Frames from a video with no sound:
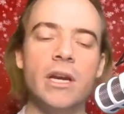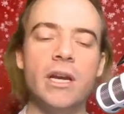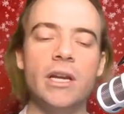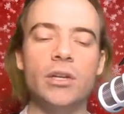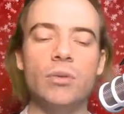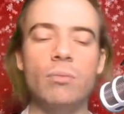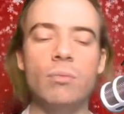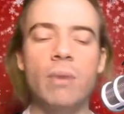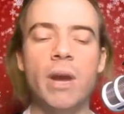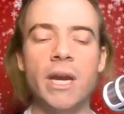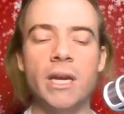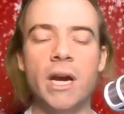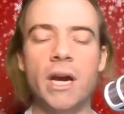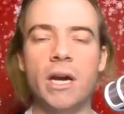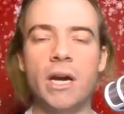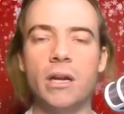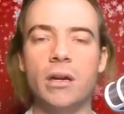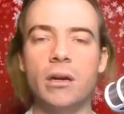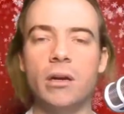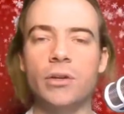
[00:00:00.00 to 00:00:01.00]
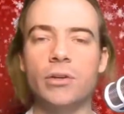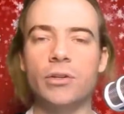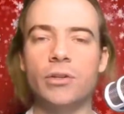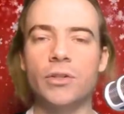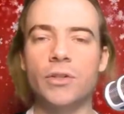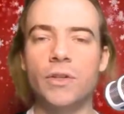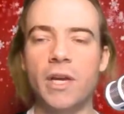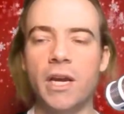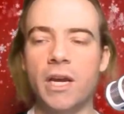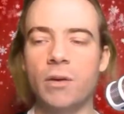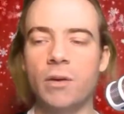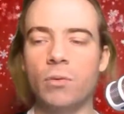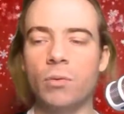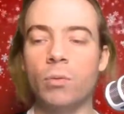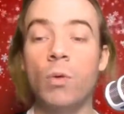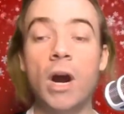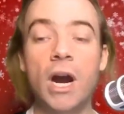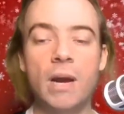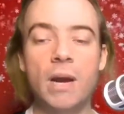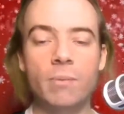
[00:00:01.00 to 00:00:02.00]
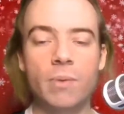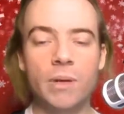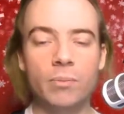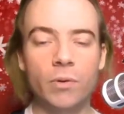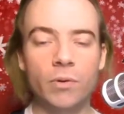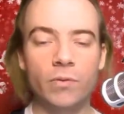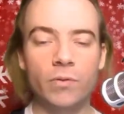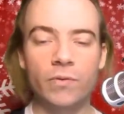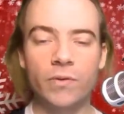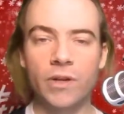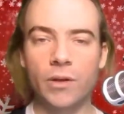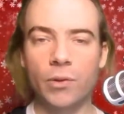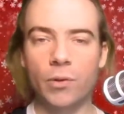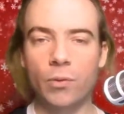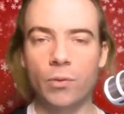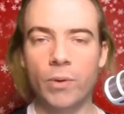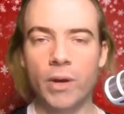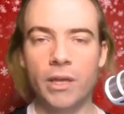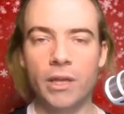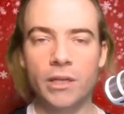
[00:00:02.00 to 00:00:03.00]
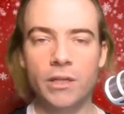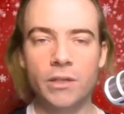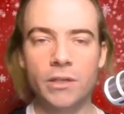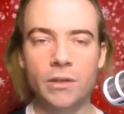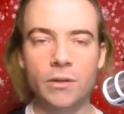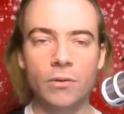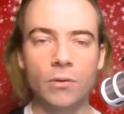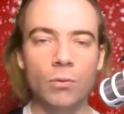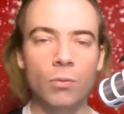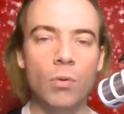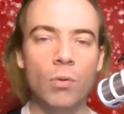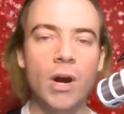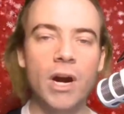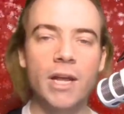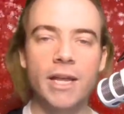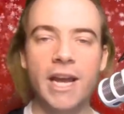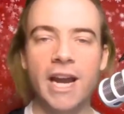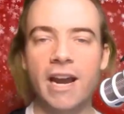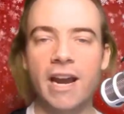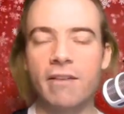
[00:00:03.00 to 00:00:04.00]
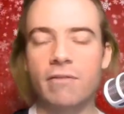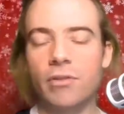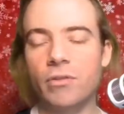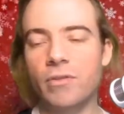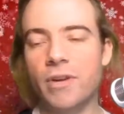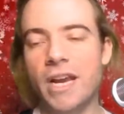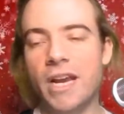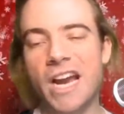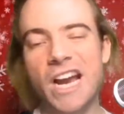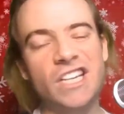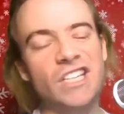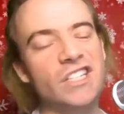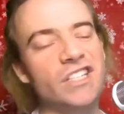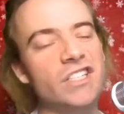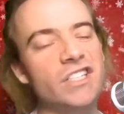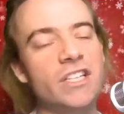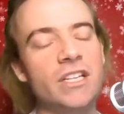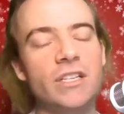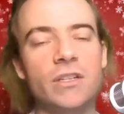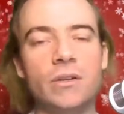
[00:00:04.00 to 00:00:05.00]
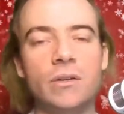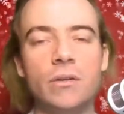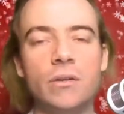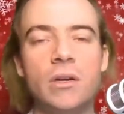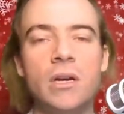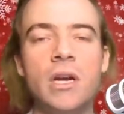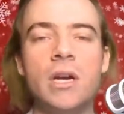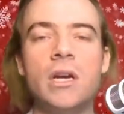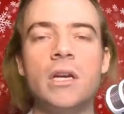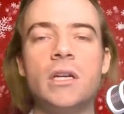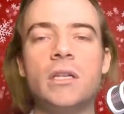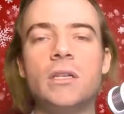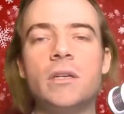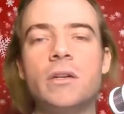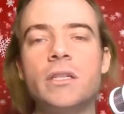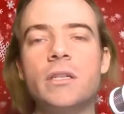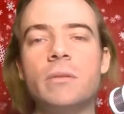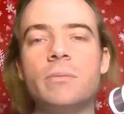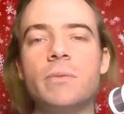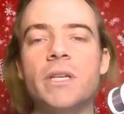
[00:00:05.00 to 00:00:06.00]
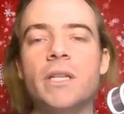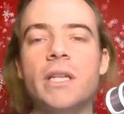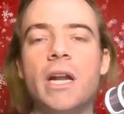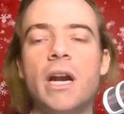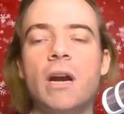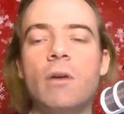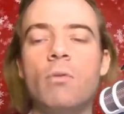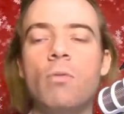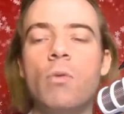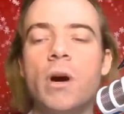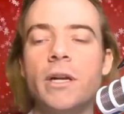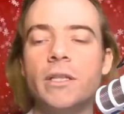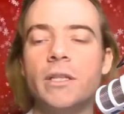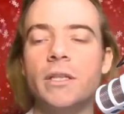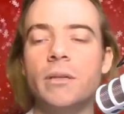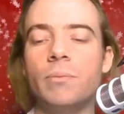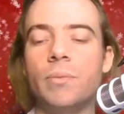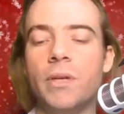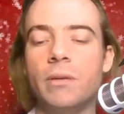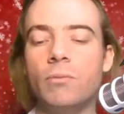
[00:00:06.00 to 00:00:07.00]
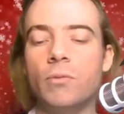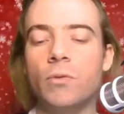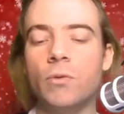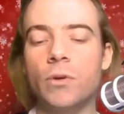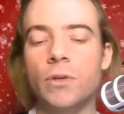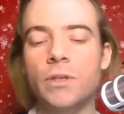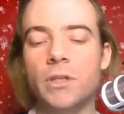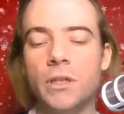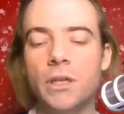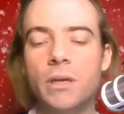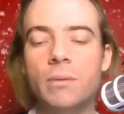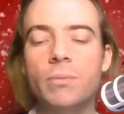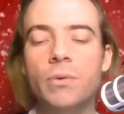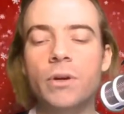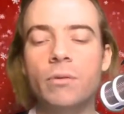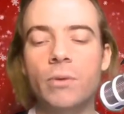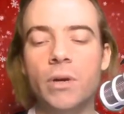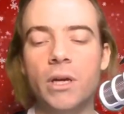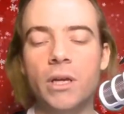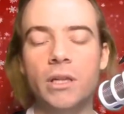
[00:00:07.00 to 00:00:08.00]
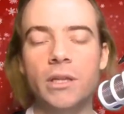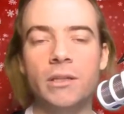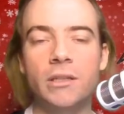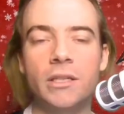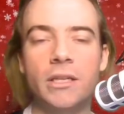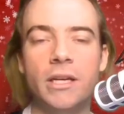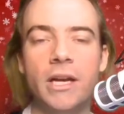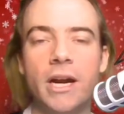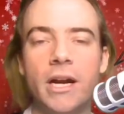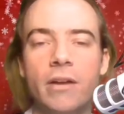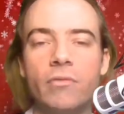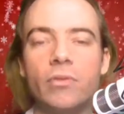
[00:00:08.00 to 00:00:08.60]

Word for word: You may not understand why people feel the way they do or why they have the reactions they do. So it's something that I want to be more deliberate with and to kind of